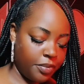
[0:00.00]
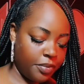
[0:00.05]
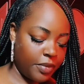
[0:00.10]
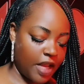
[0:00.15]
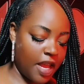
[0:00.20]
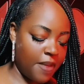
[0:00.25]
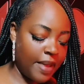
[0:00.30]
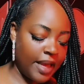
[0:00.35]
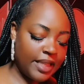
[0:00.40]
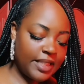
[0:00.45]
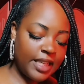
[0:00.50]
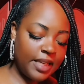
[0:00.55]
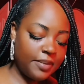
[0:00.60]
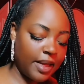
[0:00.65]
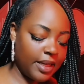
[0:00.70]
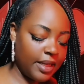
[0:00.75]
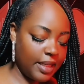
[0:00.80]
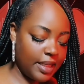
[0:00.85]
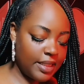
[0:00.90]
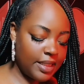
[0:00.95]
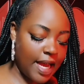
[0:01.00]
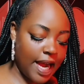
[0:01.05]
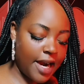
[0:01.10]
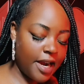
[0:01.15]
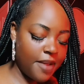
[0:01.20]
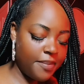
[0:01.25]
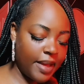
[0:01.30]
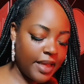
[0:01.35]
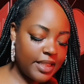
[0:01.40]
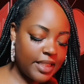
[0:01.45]
It may seem like a
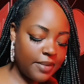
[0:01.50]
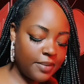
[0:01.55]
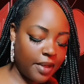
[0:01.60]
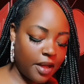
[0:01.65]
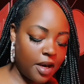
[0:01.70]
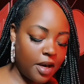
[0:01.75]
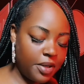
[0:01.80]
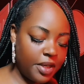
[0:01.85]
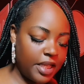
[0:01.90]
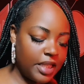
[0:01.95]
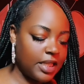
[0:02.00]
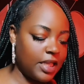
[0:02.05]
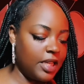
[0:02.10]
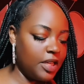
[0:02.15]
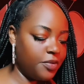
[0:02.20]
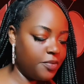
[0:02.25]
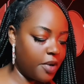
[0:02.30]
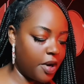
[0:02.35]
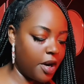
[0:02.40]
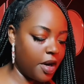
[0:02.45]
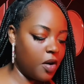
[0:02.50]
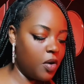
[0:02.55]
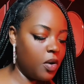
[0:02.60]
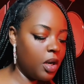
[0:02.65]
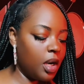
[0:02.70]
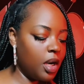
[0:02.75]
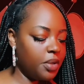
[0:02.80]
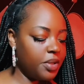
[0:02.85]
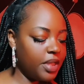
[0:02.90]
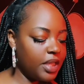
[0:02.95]
desire. It may seem like, oh, this could work,
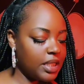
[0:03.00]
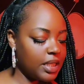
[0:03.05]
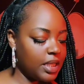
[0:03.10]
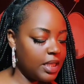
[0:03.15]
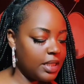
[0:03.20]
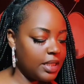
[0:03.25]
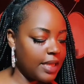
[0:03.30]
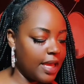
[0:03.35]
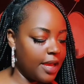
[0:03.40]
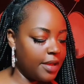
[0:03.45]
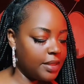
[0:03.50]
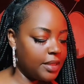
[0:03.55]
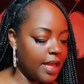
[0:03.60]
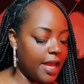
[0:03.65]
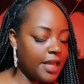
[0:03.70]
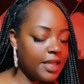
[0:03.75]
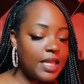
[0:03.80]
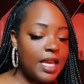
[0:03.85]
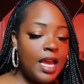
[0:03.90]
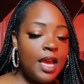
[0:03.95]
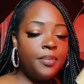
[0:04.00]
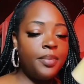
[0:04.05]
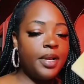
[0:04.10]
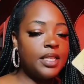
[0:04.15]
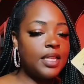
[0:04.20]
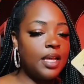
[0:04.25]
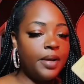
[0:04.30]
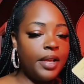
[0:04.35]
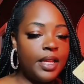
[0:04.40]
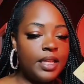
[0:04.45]
or oh, this could sound nice, but
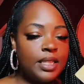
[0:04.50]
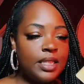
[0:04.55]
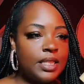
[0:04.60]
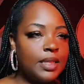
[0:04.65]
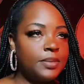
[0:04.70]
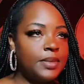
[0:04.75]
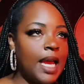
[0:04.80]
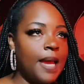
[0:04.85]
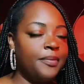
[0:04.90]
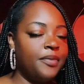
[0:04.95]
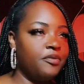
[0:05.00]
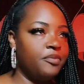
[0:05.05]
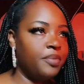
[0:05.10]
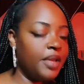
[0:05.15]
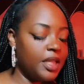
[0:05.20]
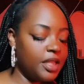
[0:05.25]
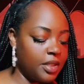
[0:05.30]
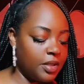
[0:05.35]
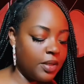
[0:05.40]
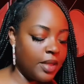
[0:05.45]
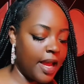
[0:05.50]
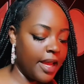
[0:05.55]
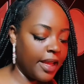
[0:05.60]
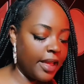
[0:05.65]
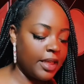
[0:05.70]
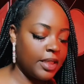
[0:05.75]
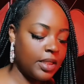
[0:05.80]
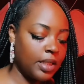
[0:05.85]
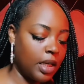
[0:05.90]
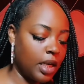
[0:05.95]
it's going to end to some type of mental like
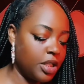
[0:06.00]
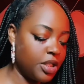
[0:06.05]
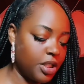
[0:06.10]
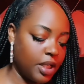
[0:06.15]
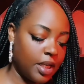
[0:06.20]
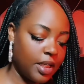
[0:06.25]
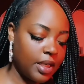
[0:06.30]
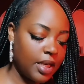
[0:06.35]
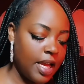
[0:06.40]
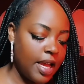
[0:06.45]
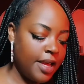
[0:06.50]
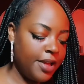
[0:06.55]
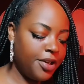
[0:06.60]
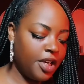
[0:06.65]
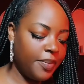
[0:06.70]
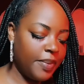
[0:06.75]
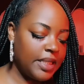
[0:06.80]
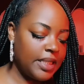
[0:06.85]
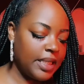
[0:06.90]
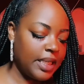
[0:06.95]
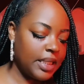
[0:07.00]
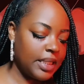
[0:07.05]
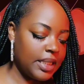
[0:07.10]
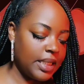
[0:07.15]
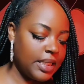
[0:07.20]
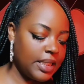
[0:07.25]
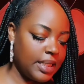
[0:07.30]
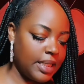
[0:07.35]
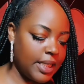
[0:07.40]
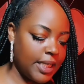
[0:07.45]
exhaustion. You could be seeing
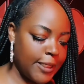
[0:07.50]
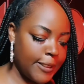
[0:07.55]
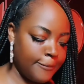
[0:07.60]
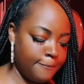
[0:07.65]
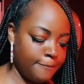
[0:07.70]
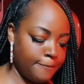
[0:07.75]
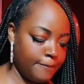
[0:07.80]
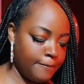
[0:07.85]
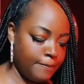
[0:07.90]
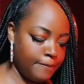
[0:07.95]
1010.